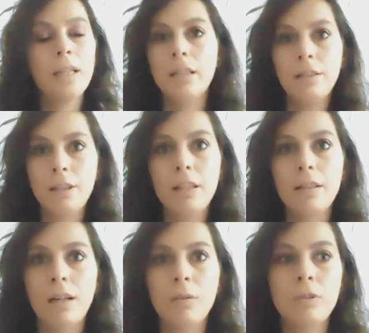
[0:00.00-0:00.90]
Another
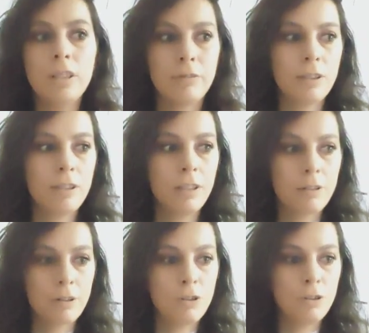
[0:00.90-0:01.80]
thing that I would definitely
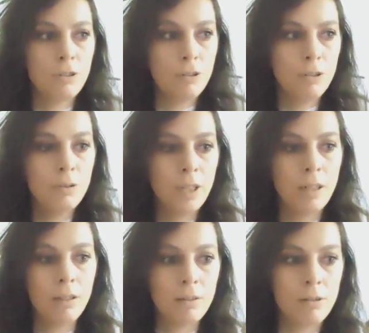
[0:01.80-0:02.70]
encourage you to do
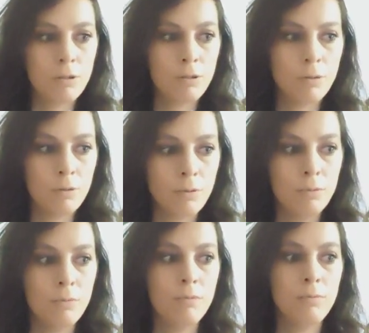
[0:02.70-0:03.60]
is
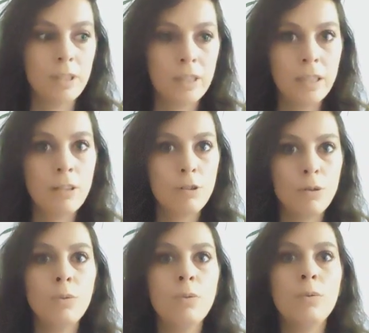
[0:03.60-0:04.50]
to stick
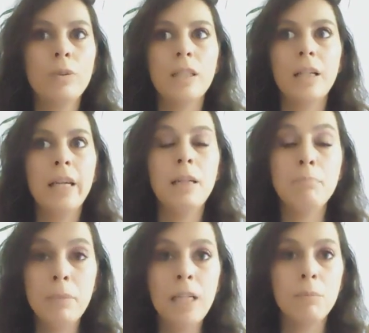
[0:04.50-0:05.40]
to a
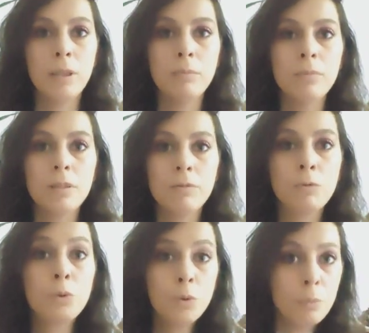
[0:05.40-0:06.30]
minimum of
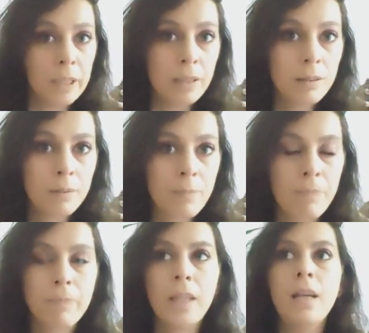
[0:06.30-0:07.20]
grooming.
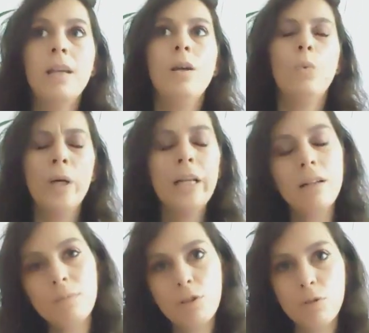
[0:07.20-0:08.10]
When
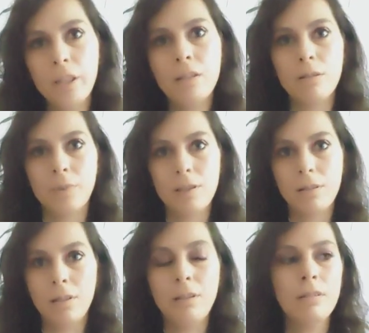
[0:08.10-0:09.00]
it comes to
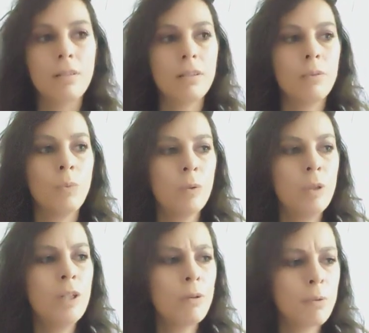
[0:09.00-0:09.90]
intimacy, when
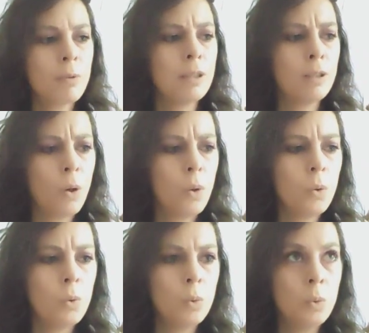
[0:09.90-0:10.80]
we go through a
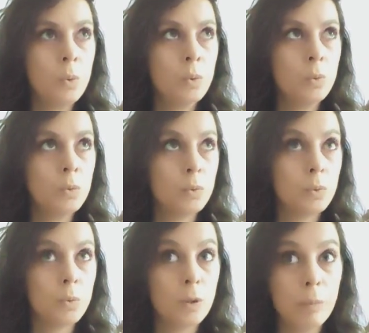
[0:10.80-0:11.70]
low
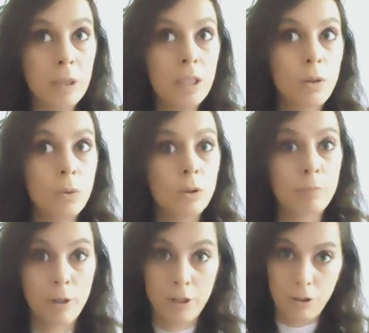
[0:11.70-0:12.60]
libido
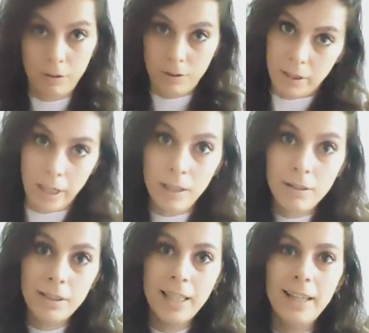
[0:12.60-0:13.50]
depression
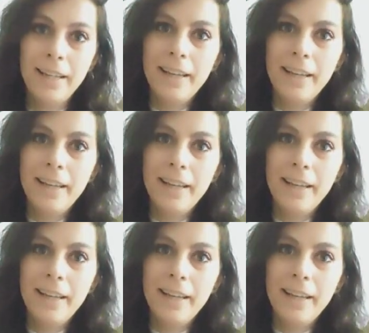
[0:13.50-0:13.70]
state,